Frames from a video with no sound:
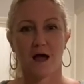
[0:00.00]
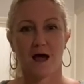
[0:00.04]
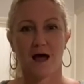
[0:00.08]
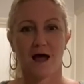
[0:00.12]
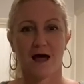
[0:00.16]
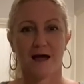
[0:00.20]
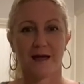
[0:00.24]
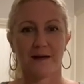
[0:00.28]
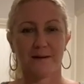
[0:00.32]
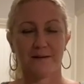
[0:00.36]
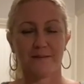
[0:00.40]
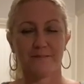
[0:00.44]

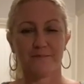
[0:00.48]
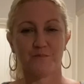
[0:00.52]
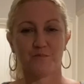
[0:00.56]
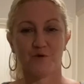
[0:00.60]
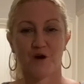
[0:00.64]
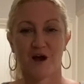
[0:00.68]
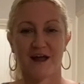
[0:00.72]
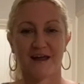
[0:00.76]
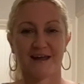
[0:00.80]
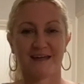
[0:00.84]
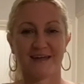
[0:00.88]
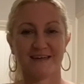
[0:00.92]
I am
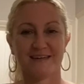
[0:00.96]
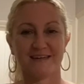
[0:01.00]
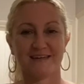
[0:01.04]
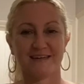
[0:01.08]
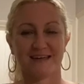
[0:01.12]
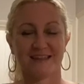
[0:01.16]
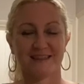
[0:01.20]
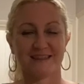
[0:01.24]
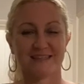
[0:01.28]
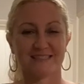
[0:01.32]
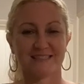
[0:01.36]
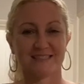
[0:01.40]
Ryan,
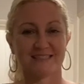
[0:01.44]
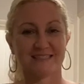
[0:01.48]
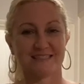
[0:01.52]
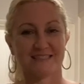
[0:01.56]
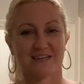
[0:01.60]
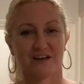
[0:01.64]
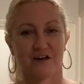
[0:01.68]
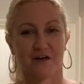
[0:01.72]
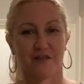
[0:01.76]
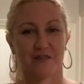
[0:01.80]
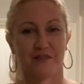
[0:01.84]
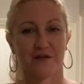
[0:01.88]
and this is
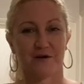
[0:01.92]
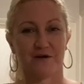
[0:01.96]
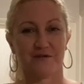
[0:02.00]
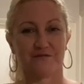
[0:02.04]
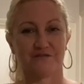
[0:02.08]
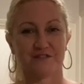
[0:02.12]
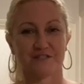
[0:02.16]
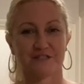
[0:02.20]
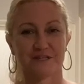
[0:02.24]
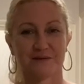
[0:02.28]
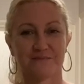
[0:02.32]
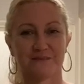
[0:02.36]
Health Over
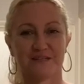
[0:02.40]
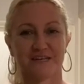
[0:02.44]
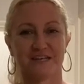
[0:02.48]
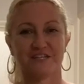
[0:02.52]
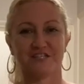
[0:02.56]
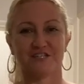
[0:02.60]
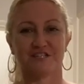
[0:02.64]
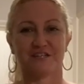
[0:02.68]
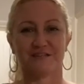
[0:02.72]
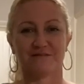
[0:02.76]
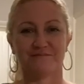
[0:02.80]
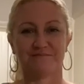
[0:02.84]

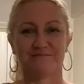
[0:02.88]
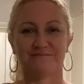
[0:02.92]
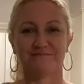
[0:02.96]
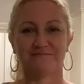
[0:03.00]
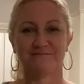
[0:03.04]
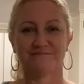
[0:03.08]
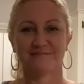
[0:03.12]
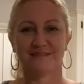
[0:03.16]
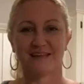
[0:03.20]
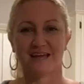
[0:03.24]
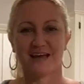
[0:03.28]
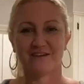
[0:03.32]
Temptation.
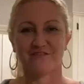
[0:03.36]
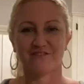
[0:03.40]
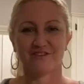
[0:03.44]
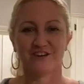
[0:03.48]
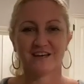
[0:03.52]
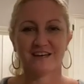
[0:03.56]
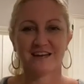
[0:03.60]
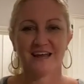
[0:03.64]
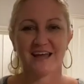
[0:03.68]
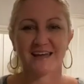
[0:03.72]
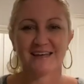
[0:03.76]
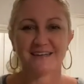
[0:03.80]
Have a good
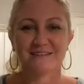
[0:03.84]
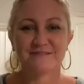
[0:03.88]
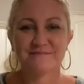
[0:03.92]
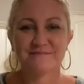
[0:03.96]
night.